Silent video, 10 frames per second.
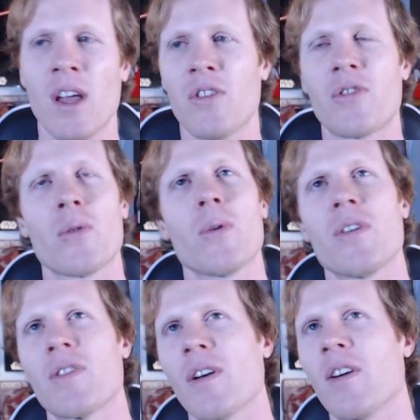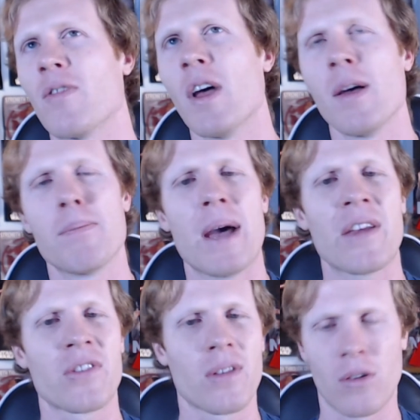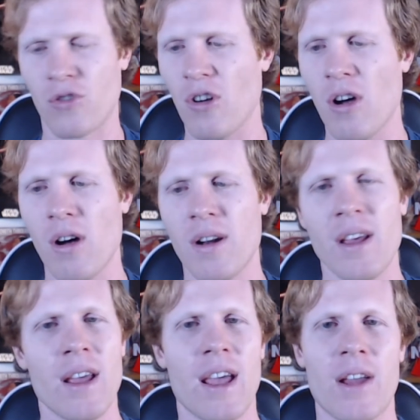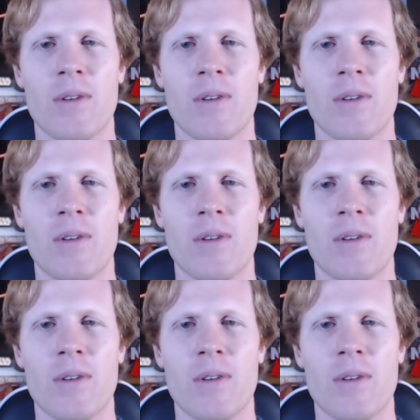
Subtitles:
stories of Bastila Shan and